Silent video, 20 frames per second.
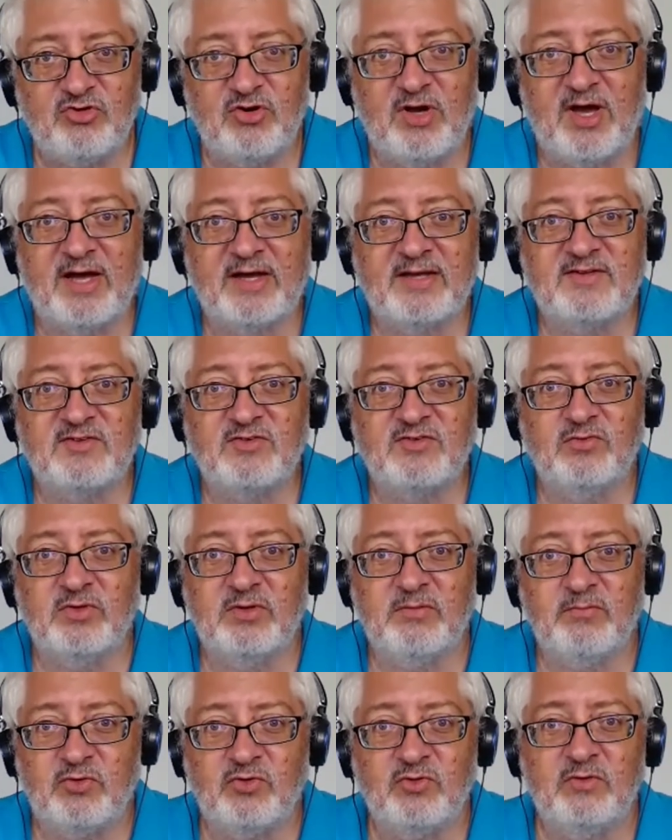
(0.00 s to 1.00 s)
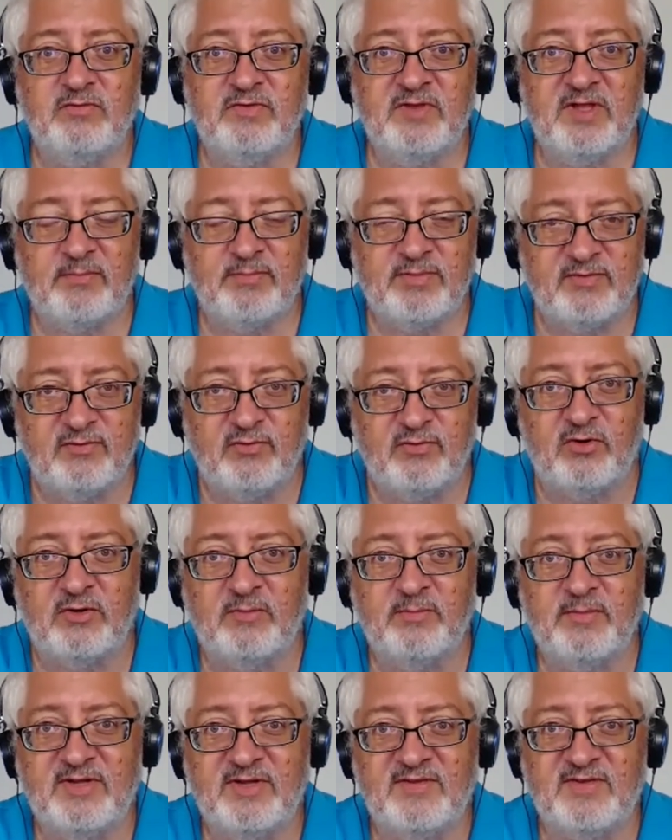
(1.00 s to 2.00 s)
drugs to improve their
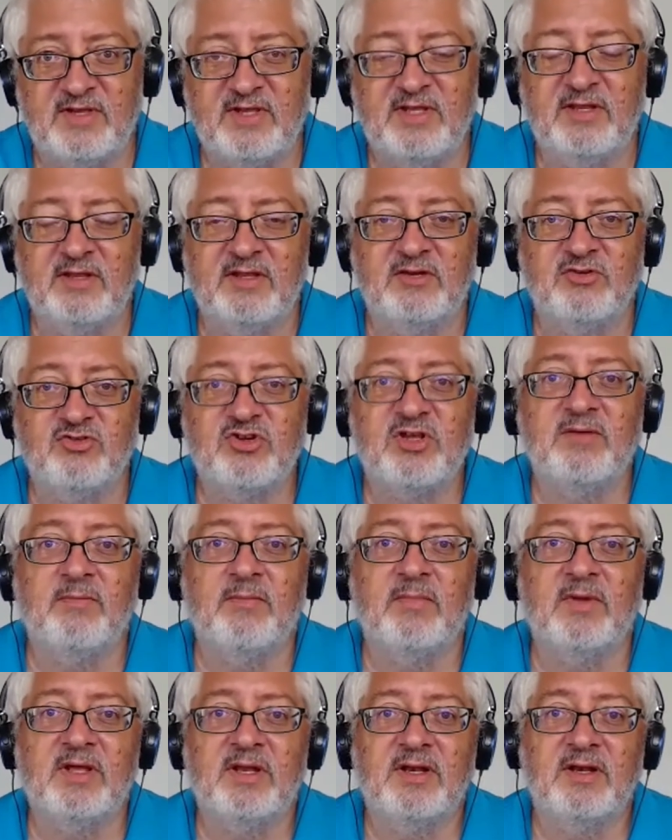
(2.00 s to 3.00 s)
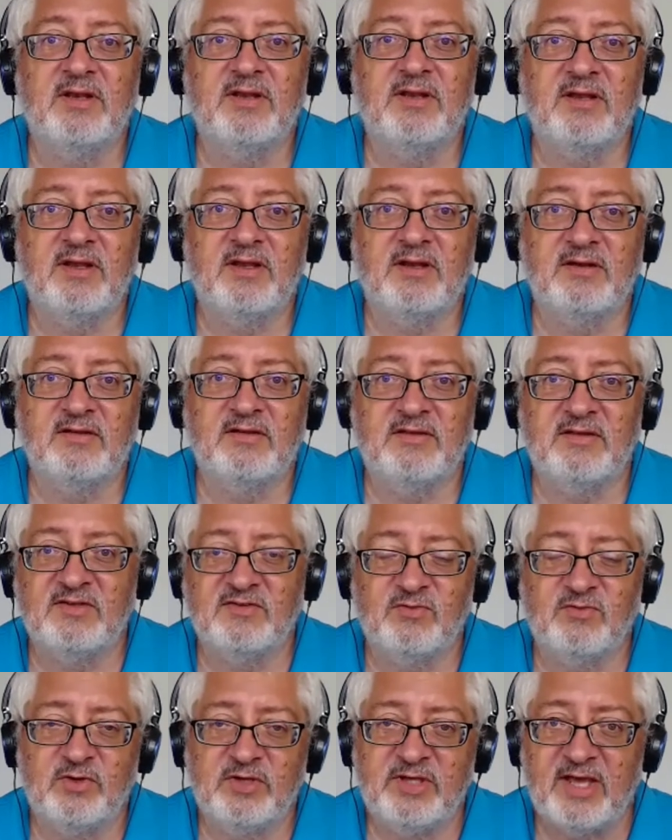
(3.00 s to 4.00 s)
performance in the gym, and and this
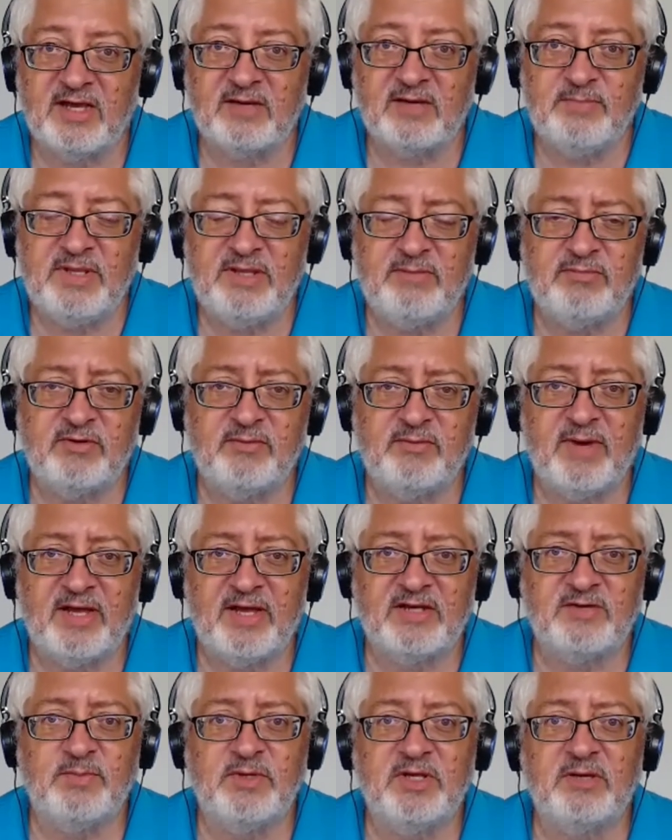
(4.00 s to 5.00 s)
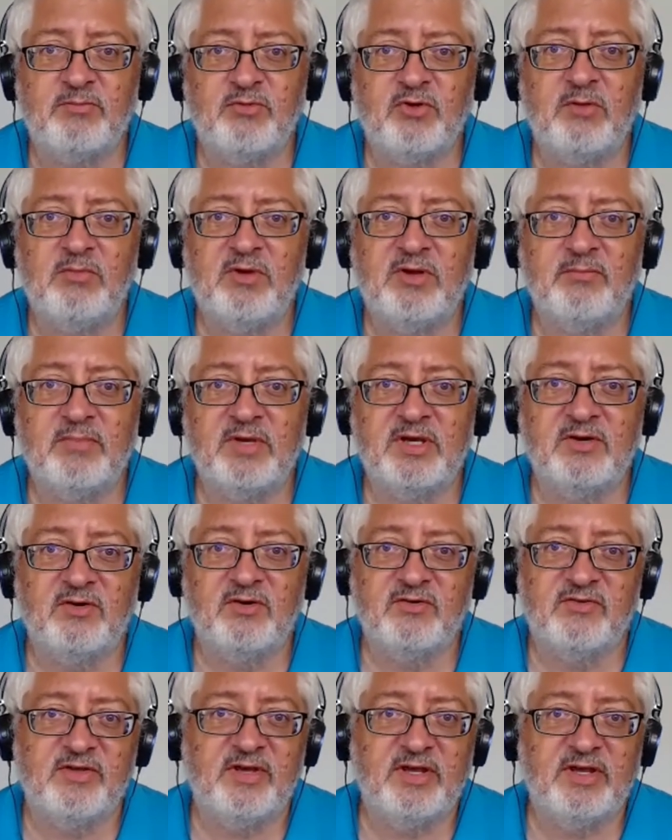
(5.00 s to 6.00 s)
for young people might be a problem
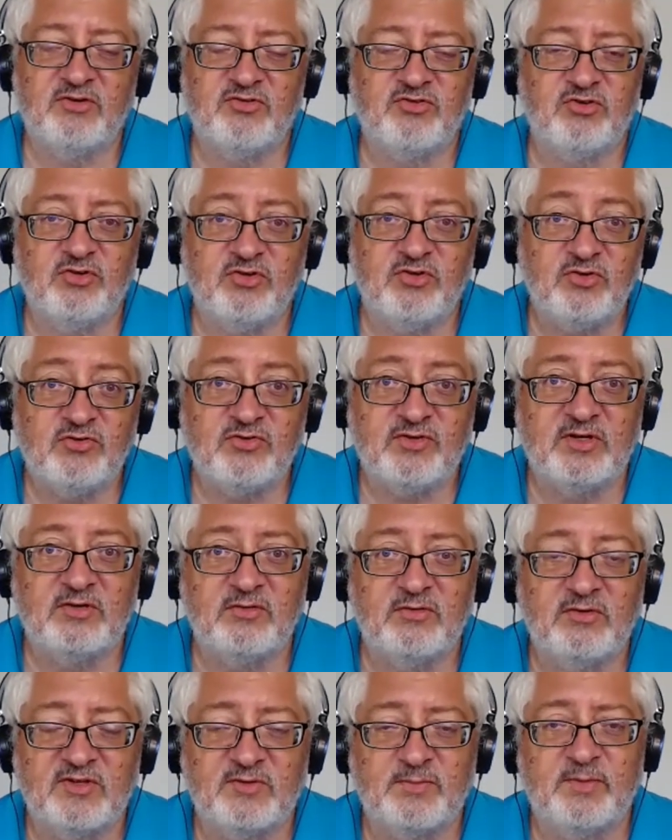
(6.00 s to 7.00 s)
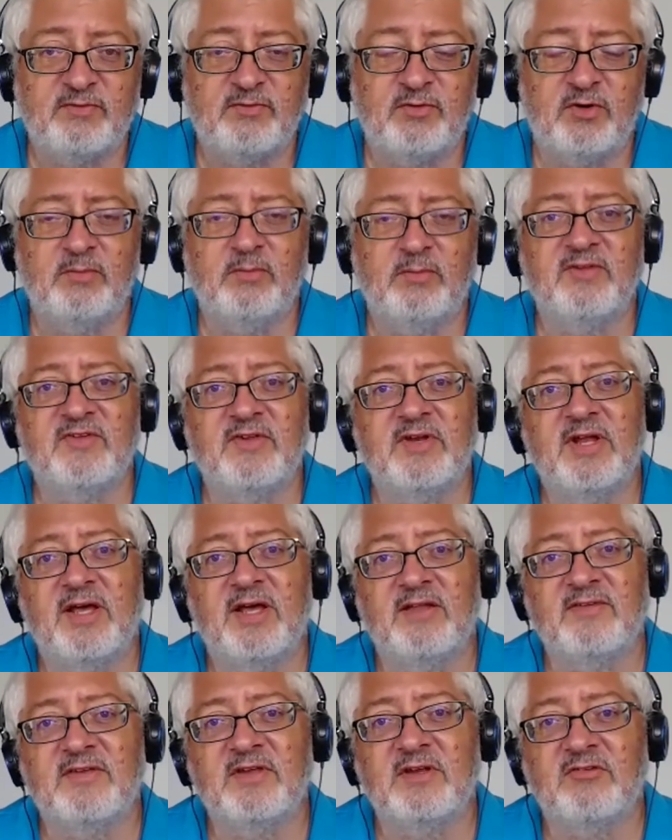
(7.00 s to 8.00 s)
because they're introduced into these performance
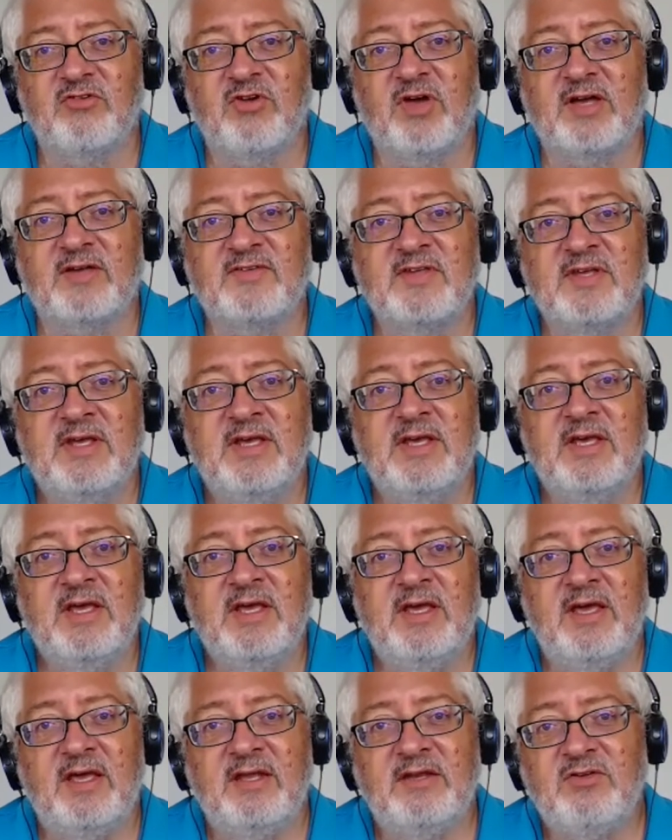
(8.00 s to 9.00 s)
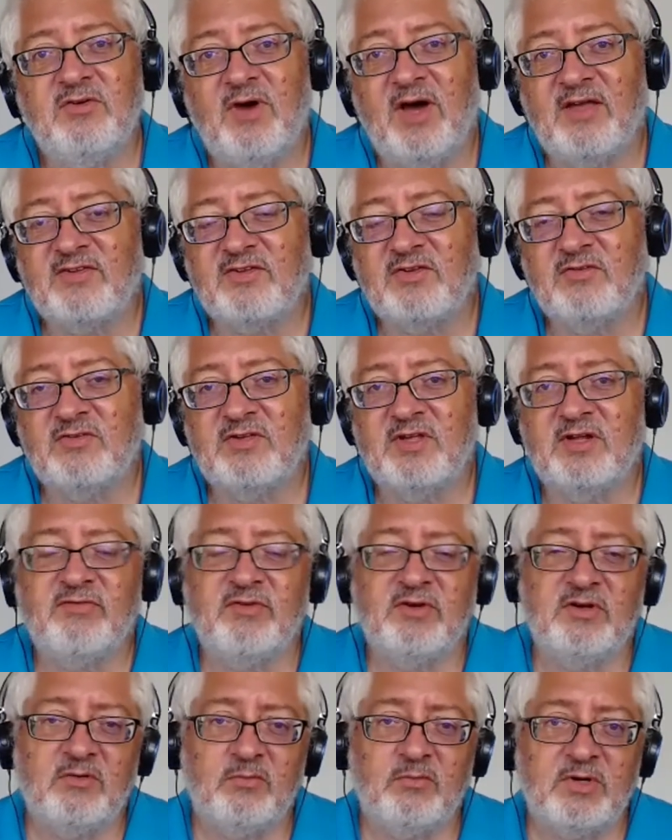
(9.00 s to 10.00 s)
enhancing drugs, and you ask yourself,
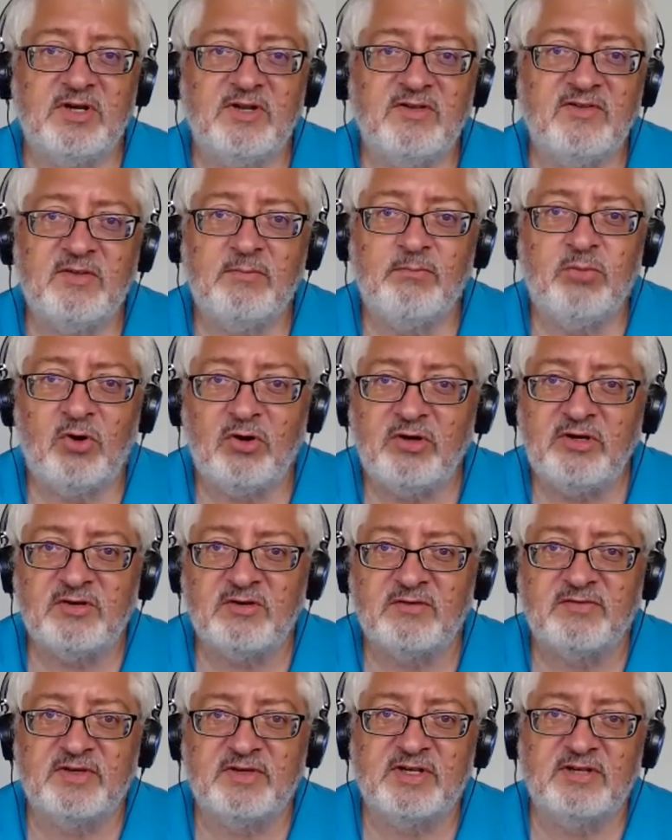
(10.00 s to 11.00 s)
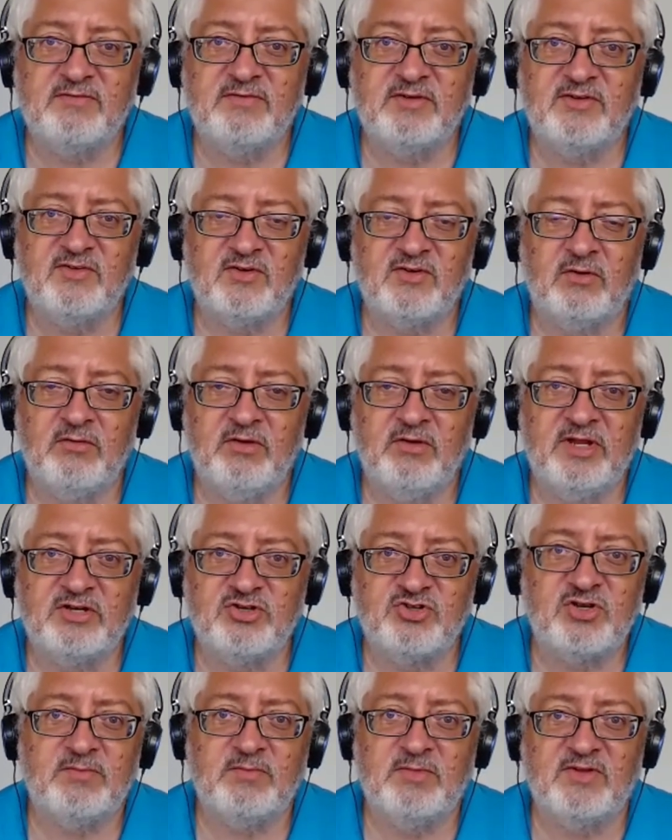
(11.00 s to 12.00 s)
you know, what is the point of it if it's only a gym?